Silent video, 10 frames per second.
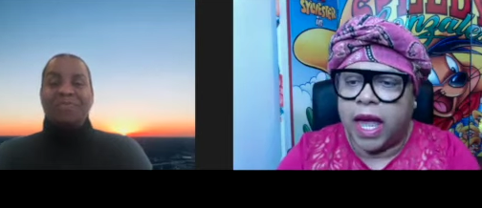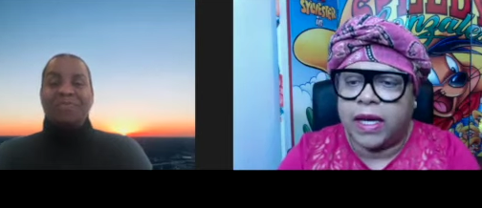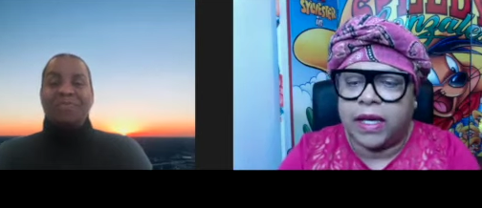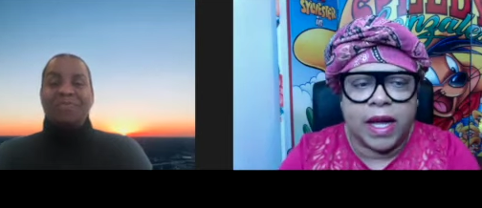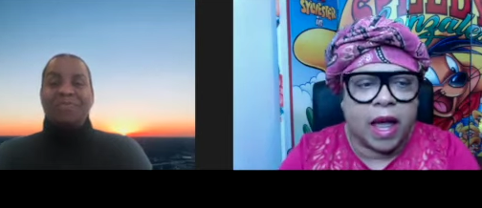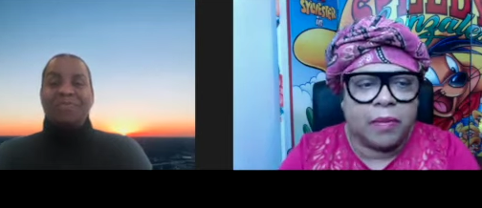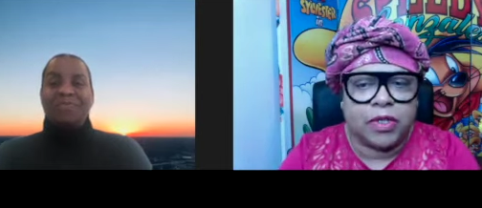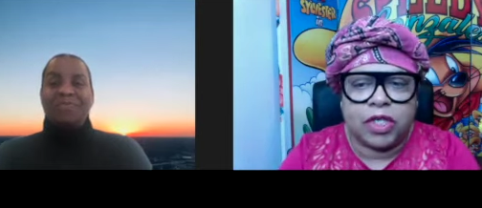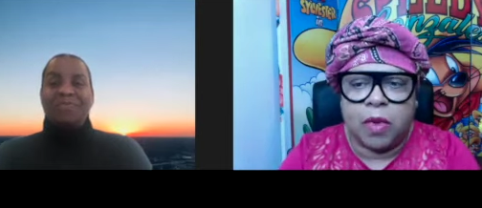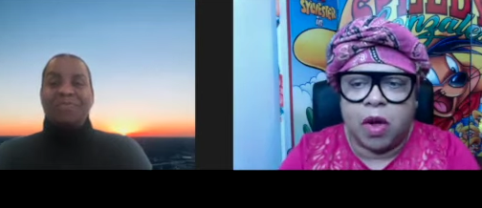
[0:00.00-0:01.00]
Speaker 1: I done
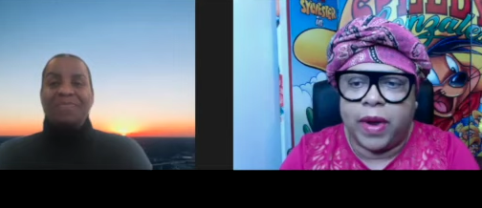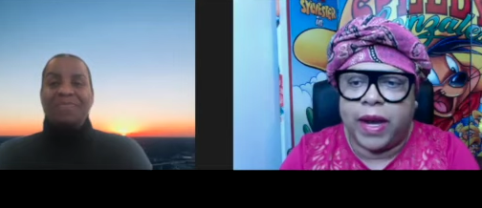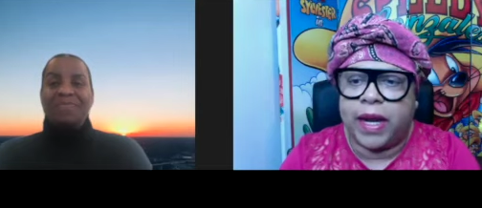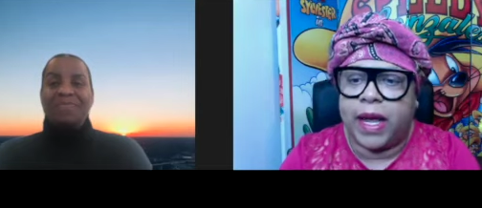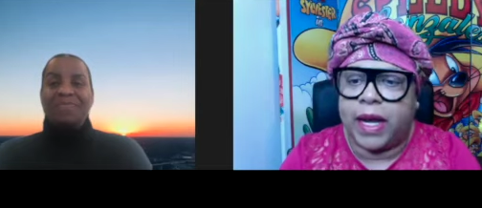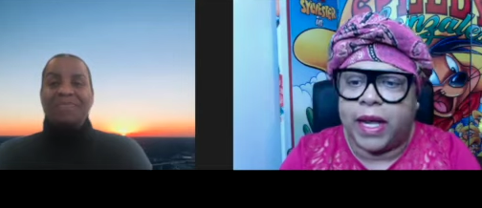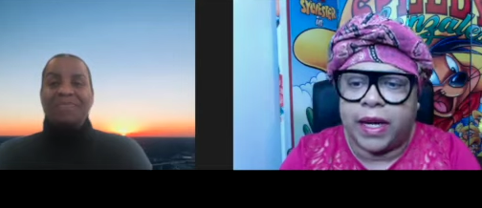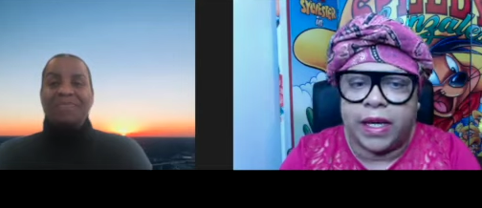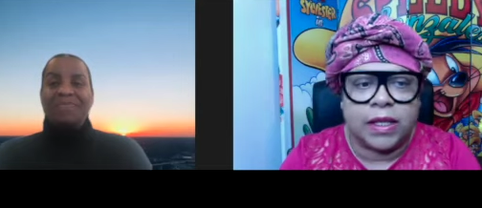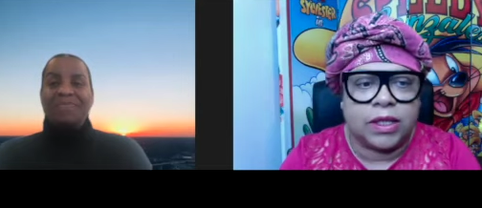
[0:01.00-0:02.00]
accomplished them already. And
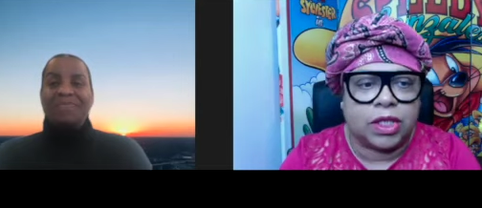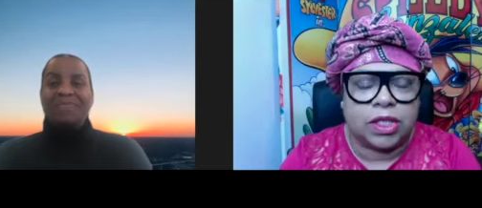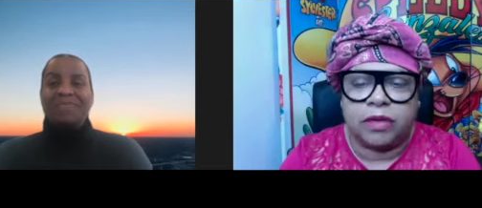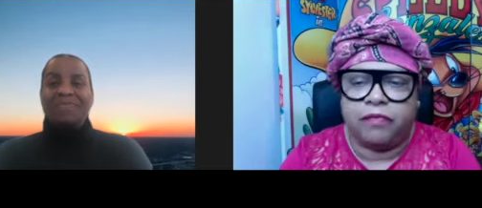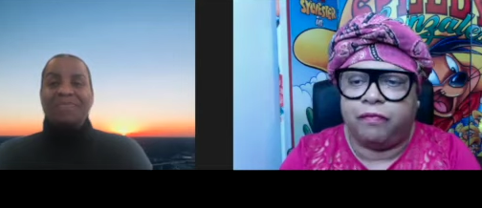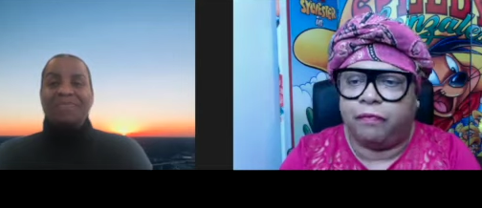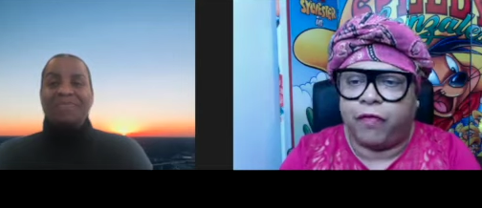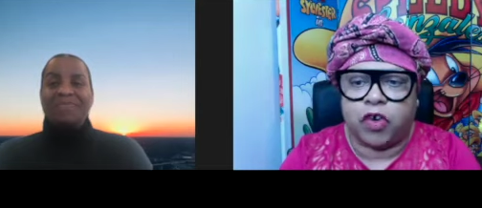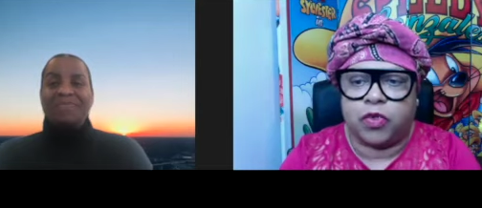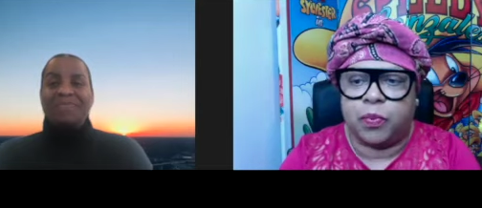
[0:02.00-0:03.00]
here it is, just the
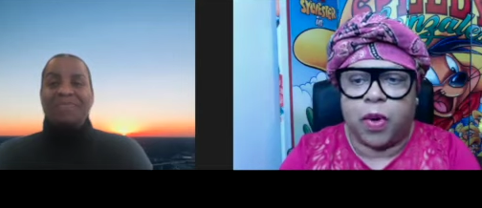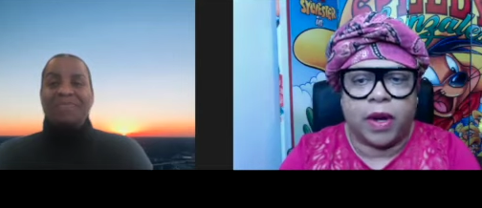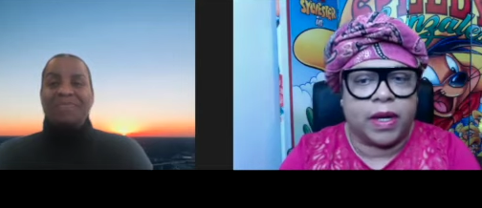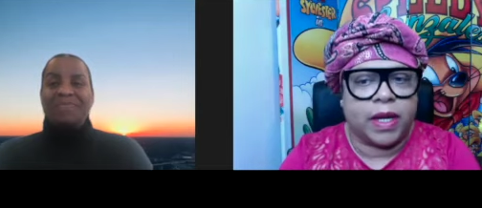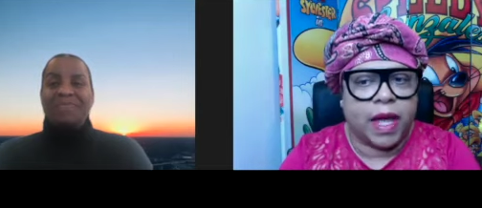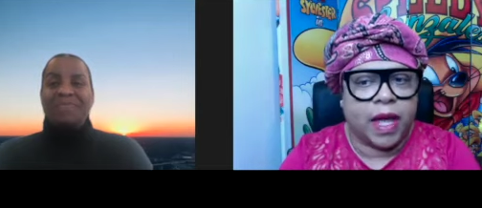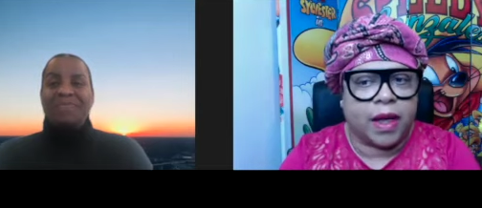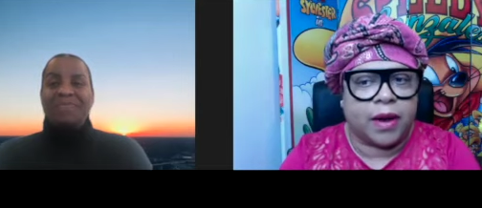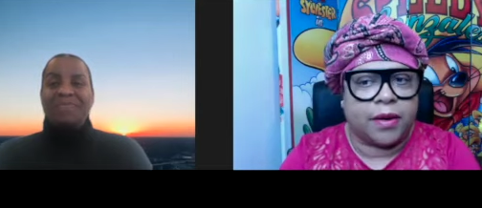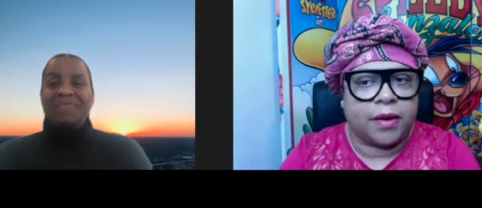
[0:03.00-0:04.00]
first part of the
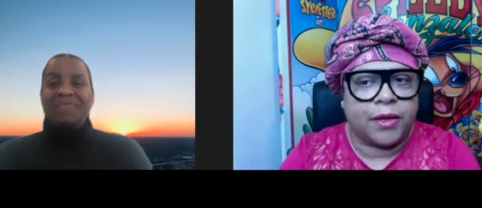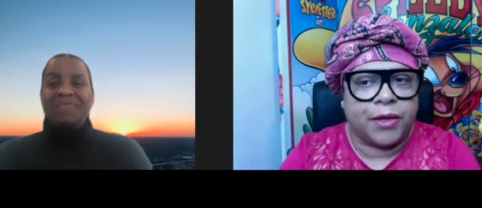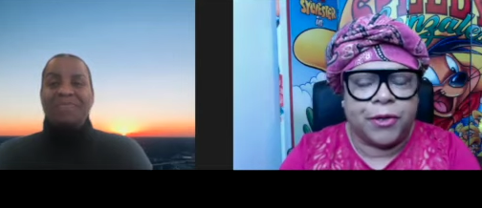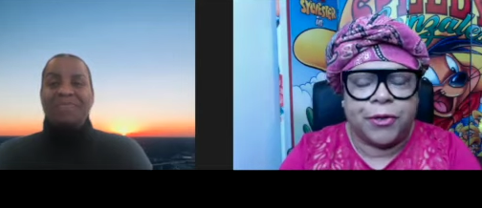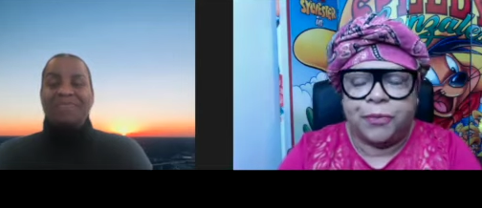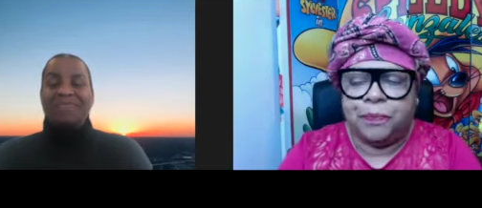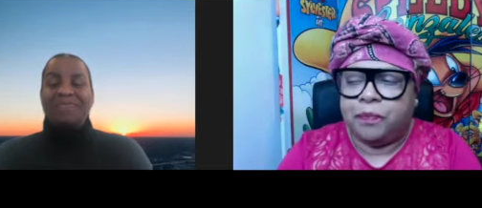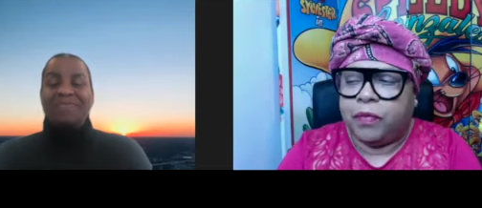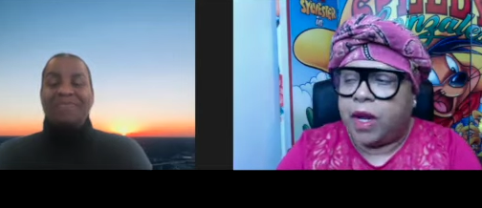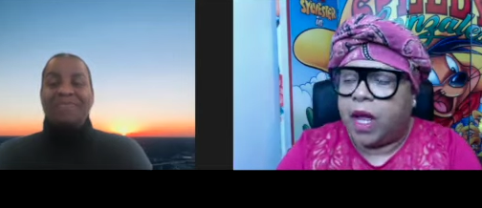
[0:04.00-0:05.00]
year.
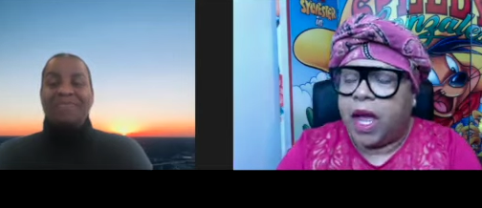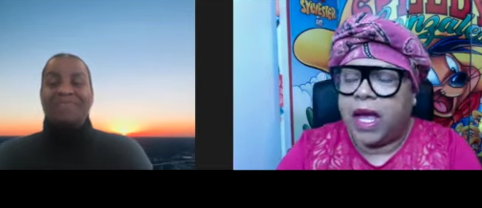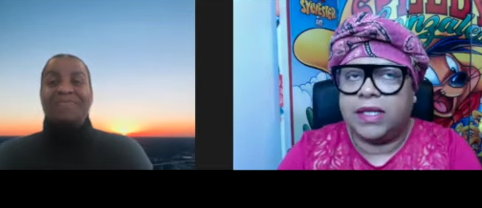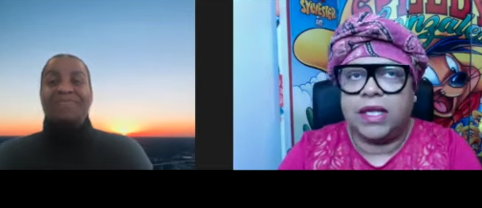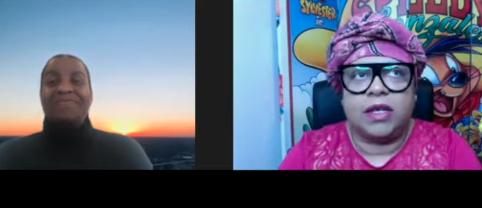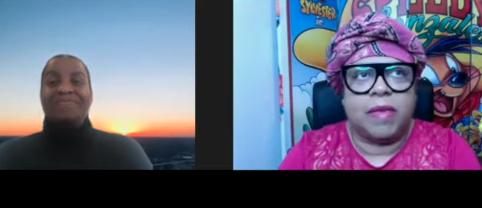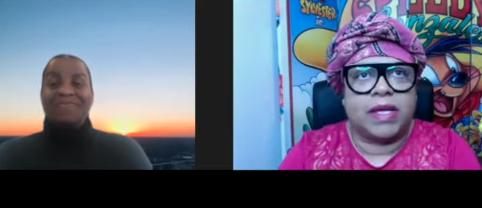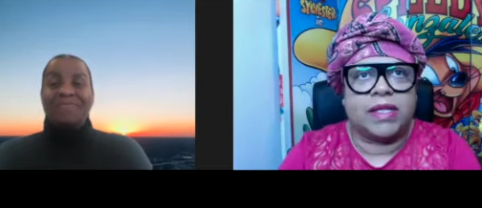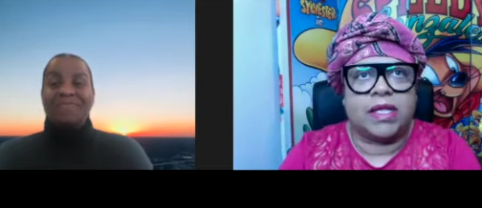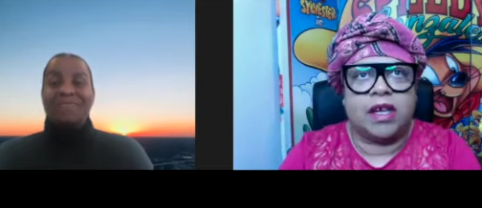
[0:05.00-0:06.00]
I said to
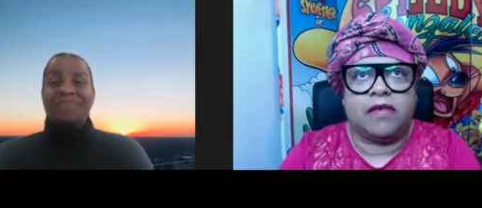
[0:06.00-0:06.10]
myself,